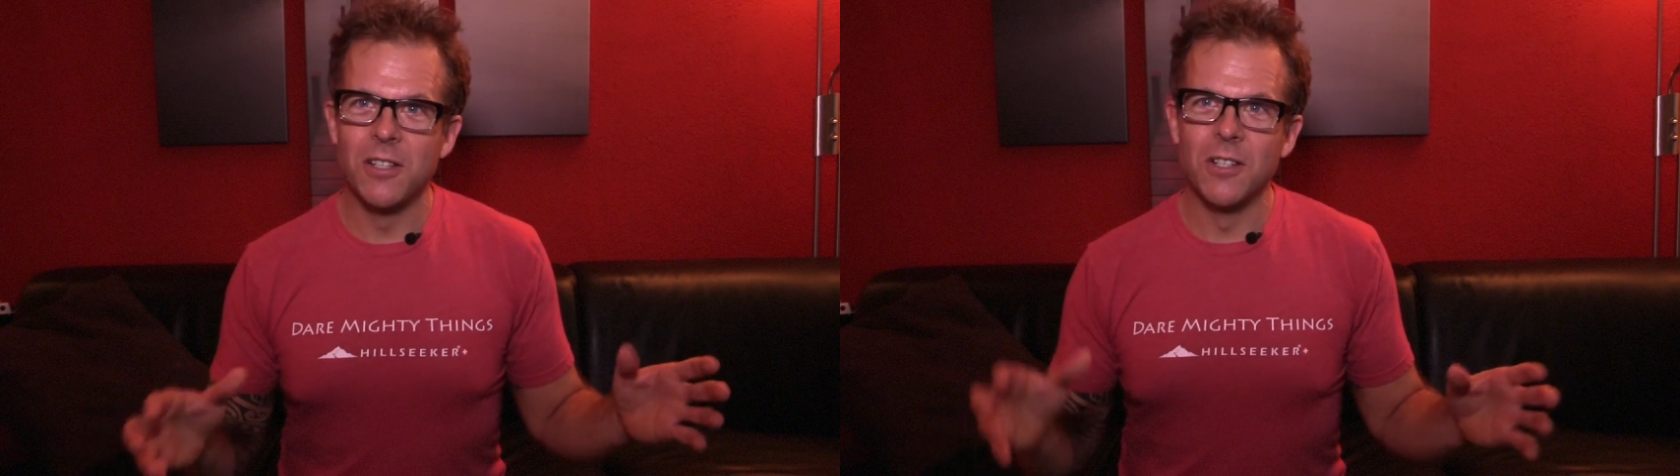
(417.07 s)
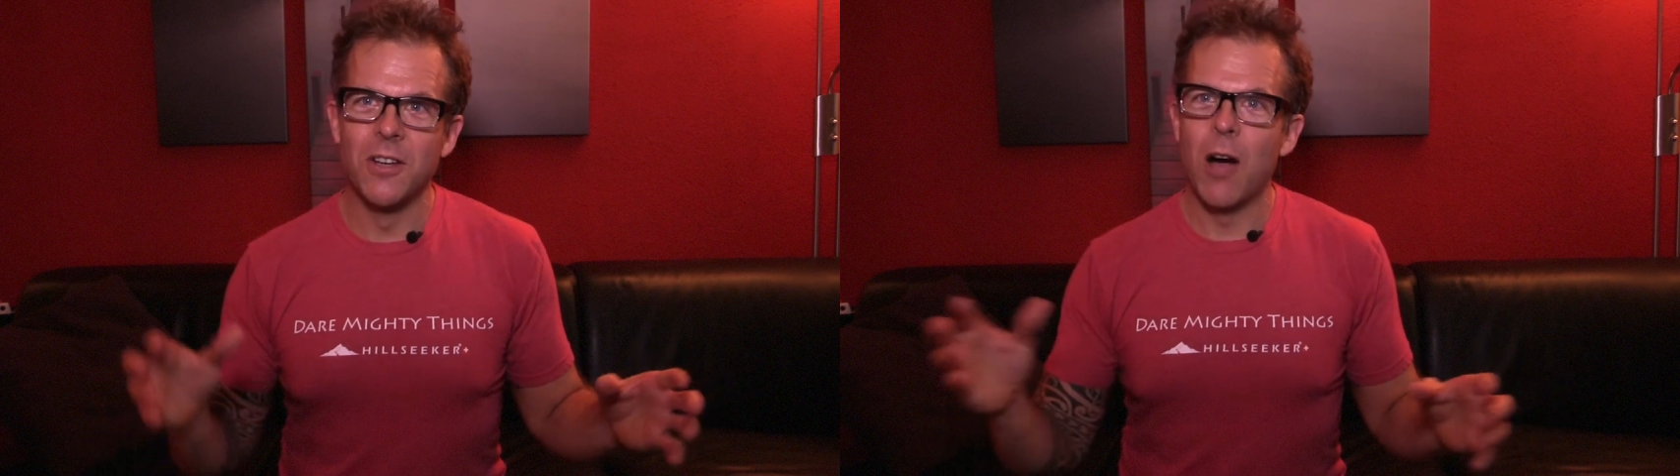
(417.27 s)

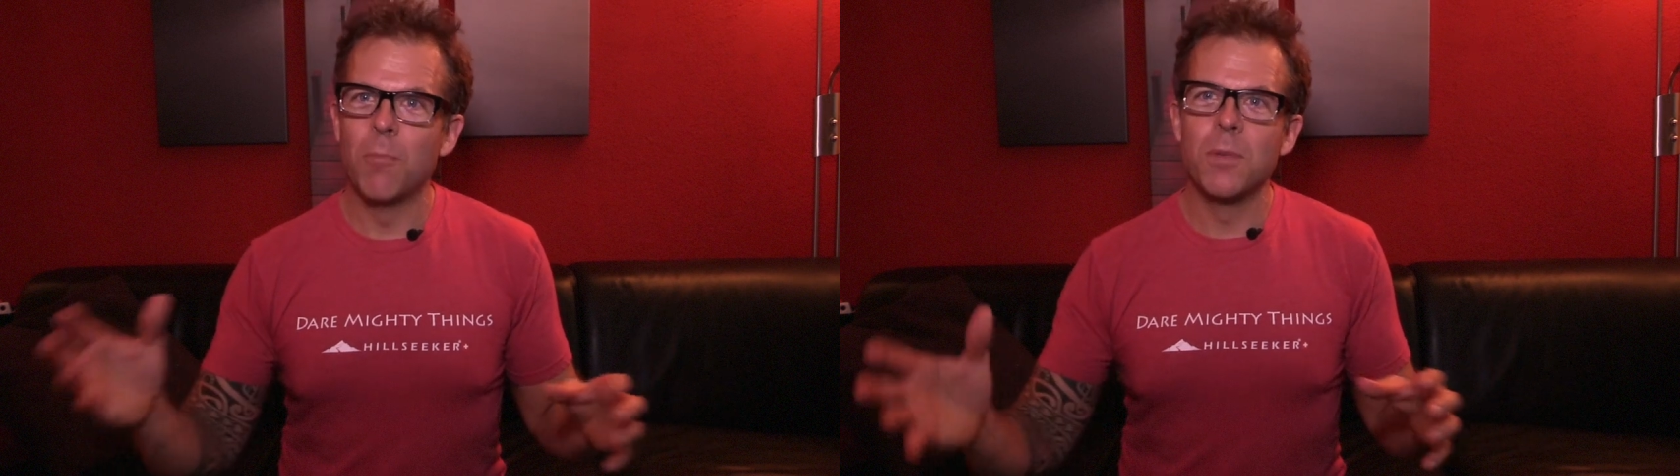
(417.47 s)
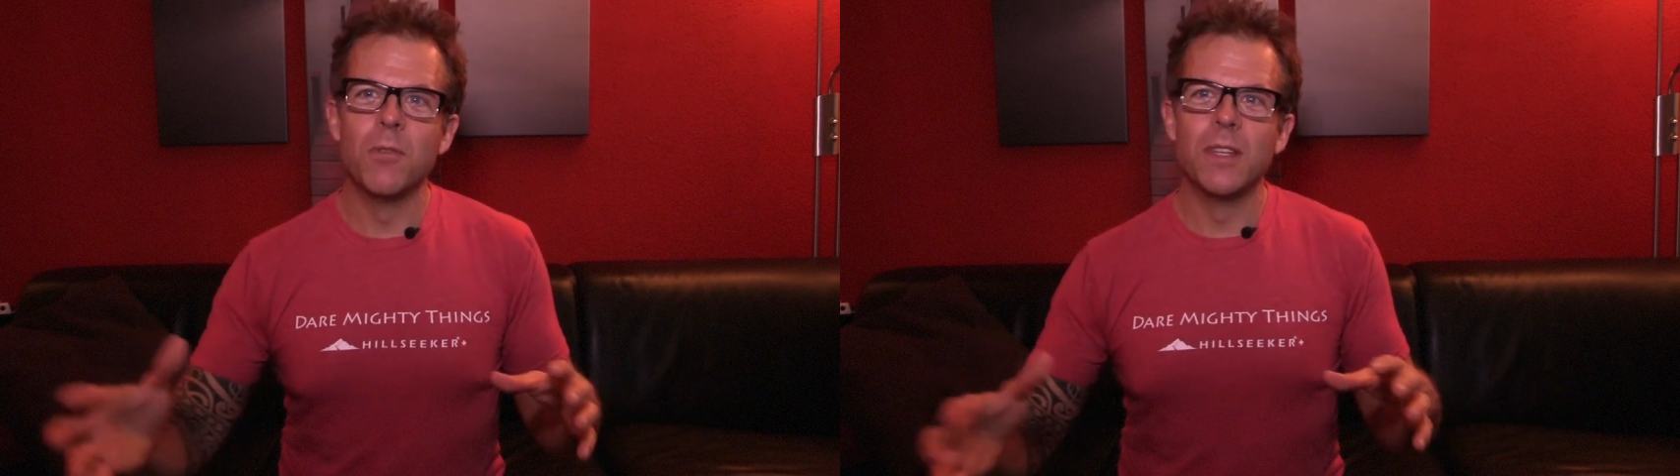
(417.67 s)
to
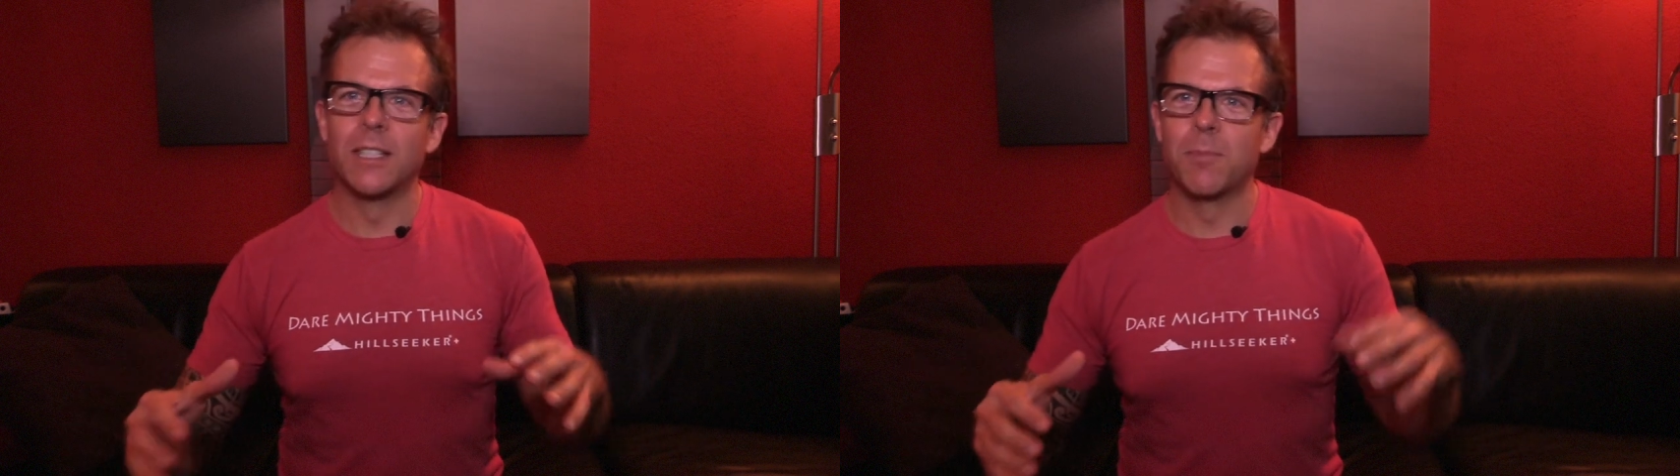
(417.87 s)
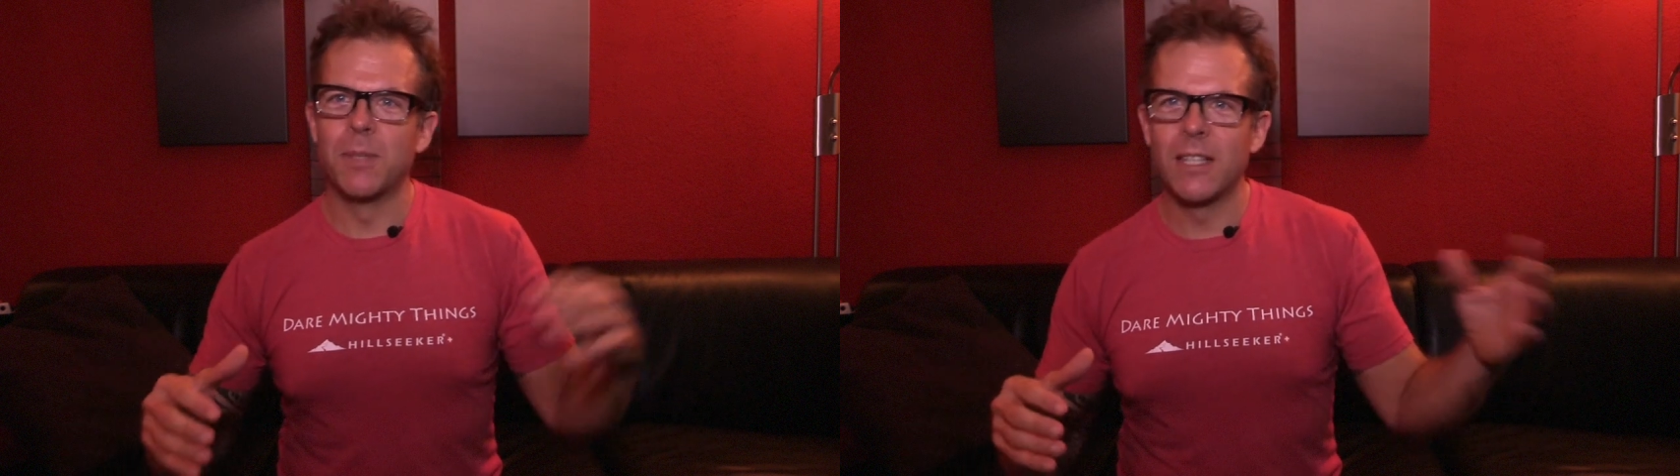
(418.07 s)
help you with the
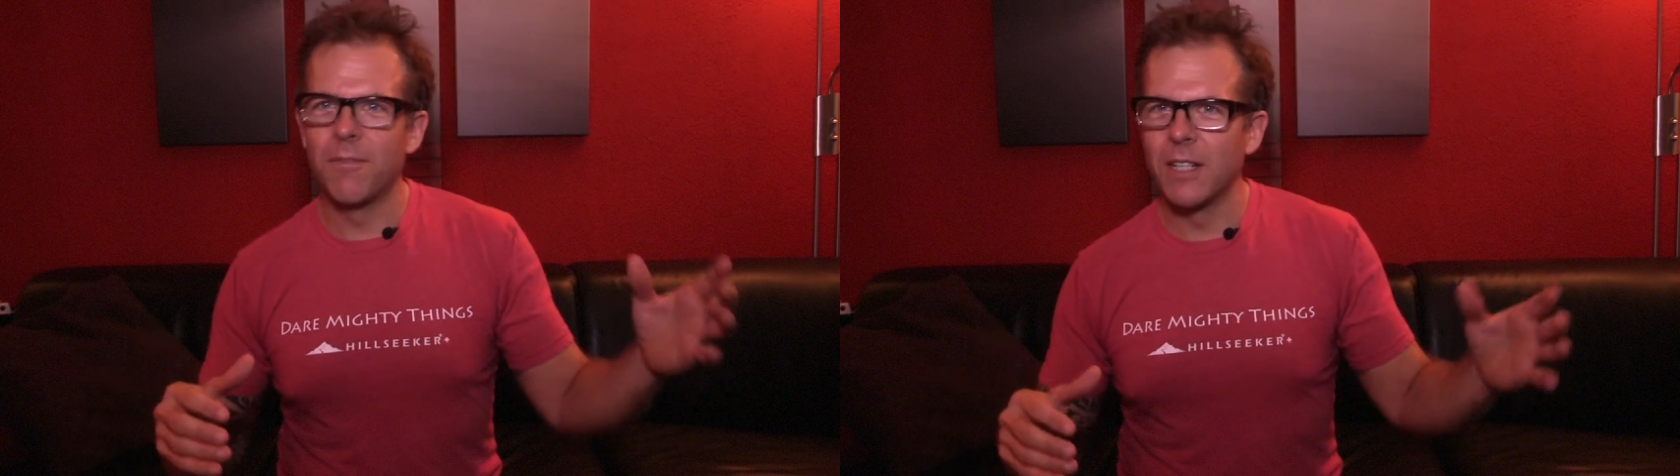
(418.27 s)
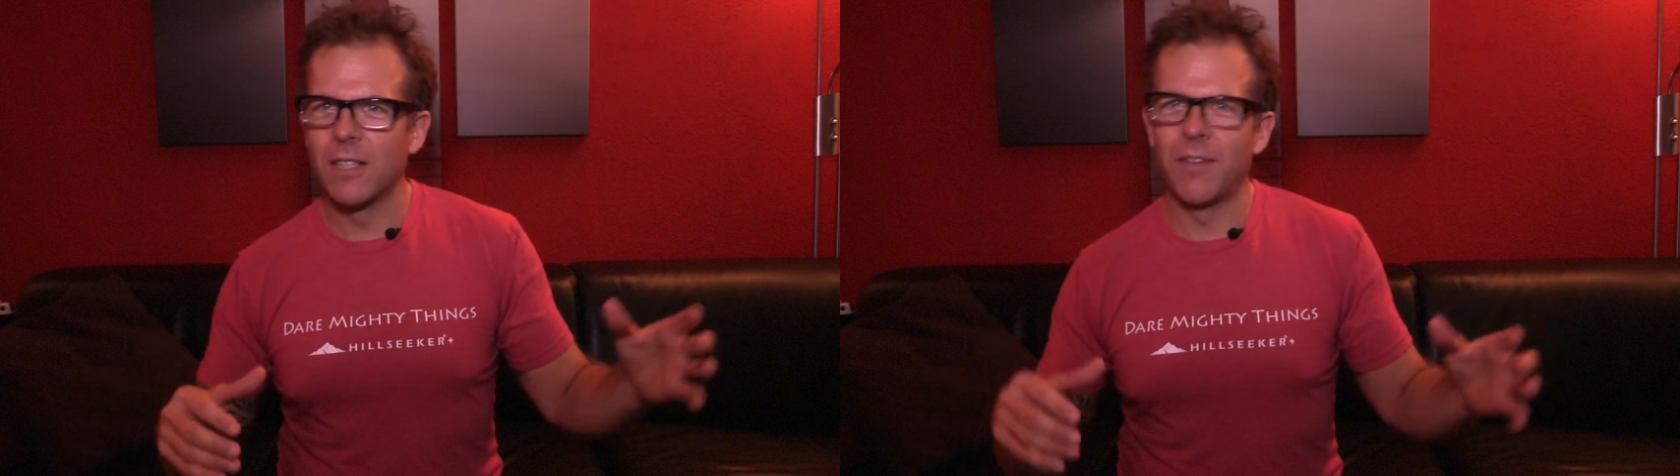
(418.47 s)
specifics of